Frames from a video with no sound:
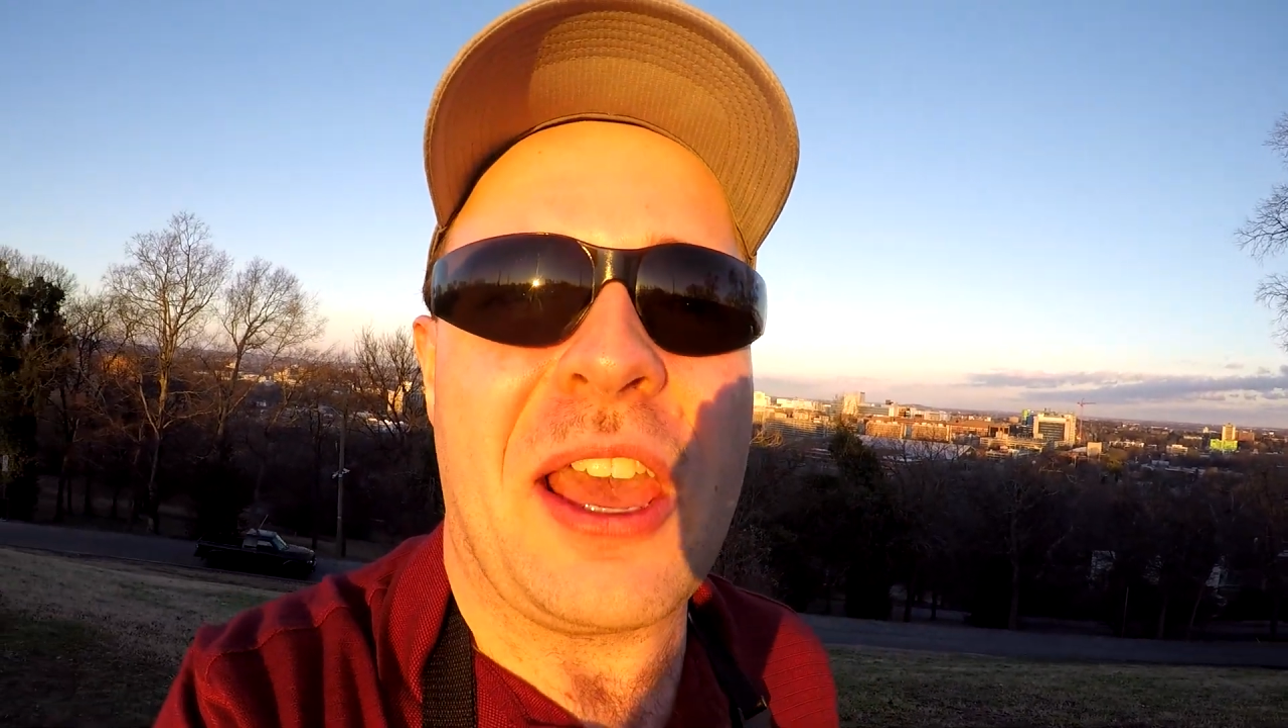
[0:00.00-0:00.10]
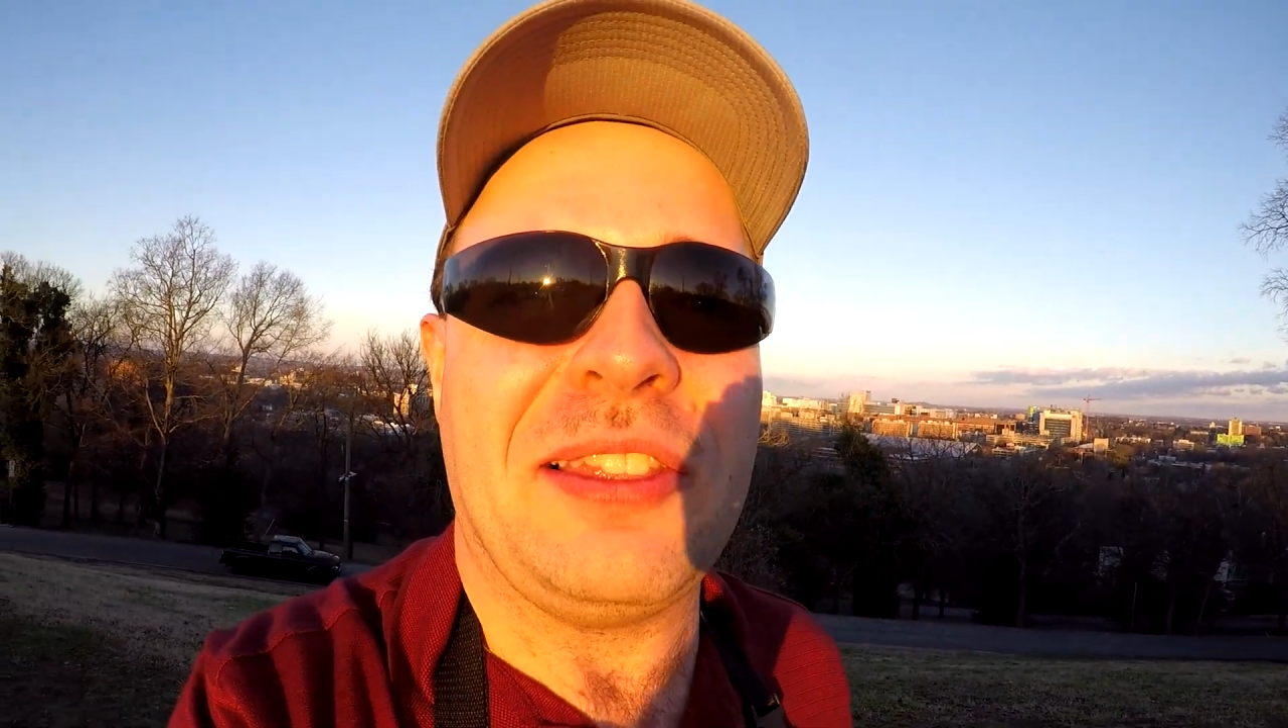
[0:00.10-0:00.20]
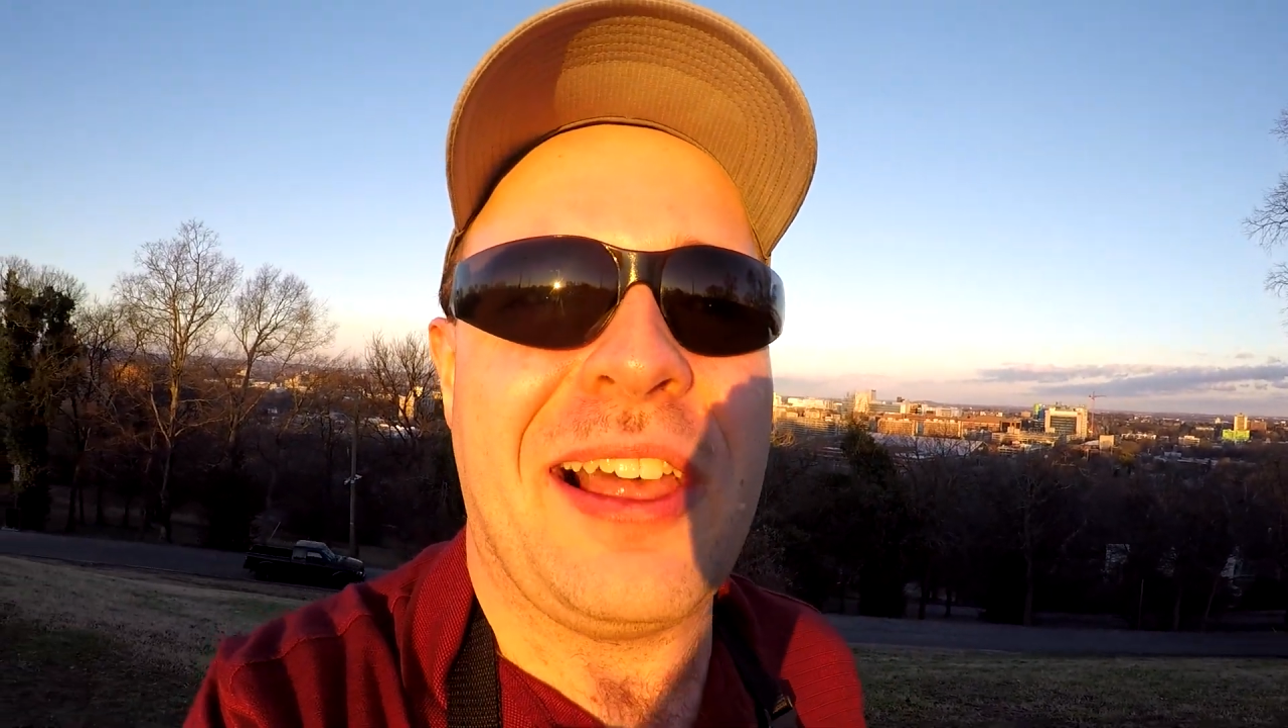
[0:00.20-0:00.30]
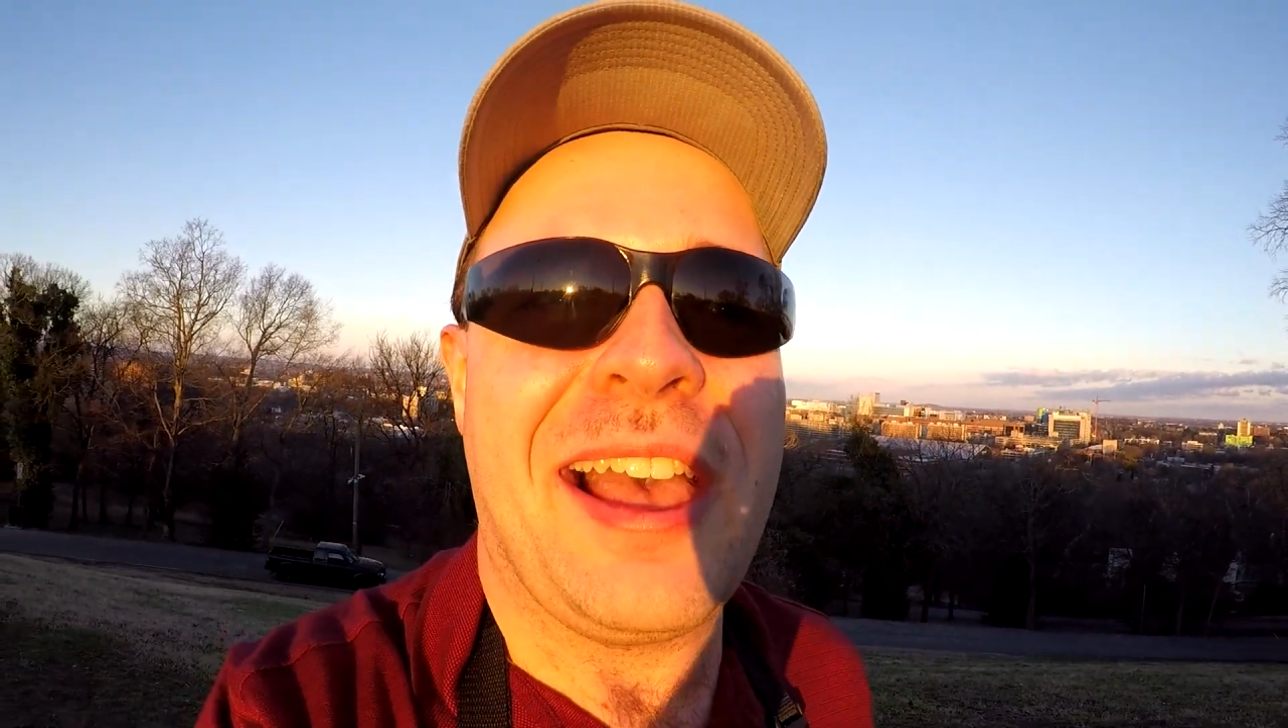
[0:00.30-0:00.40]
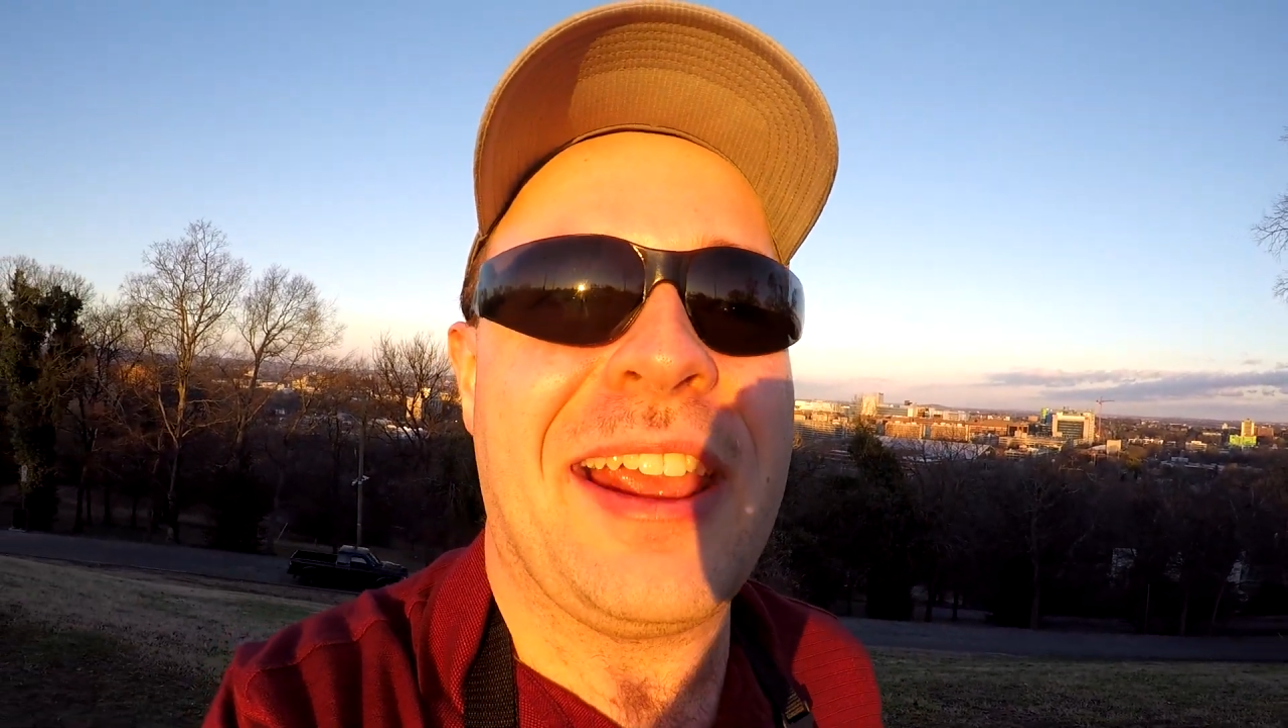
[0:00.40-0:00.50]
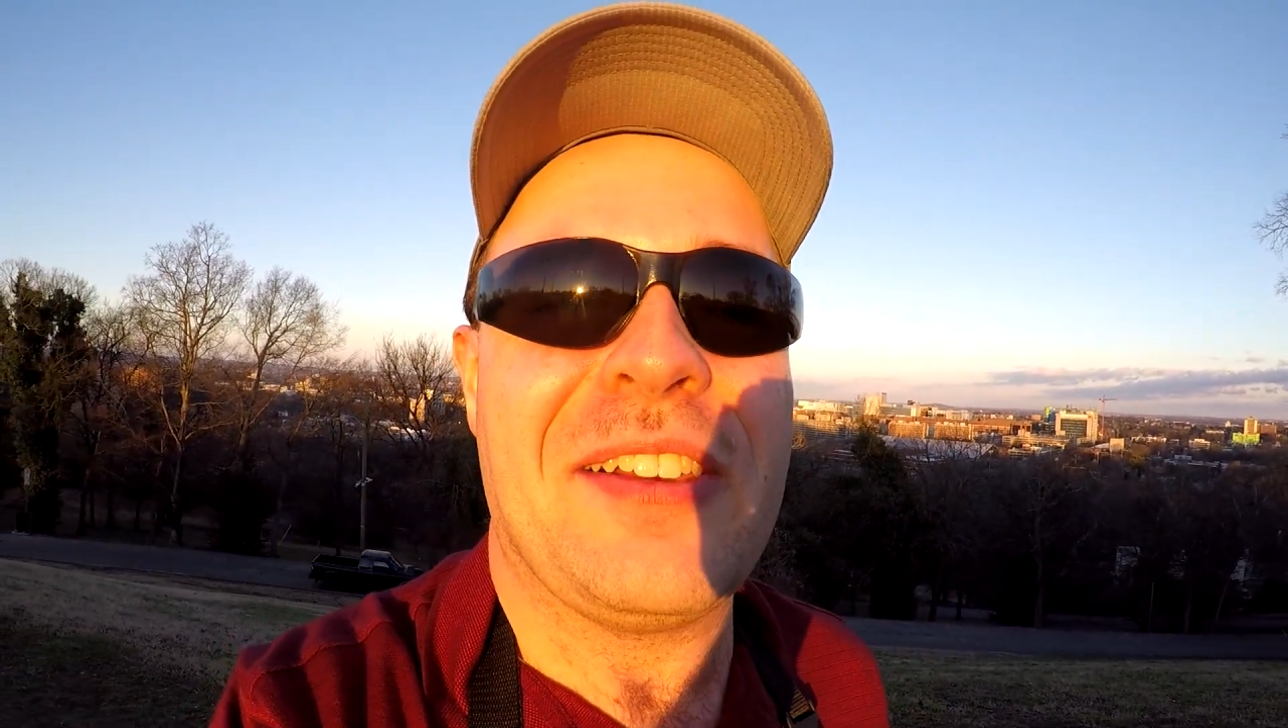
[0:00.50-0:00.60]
online.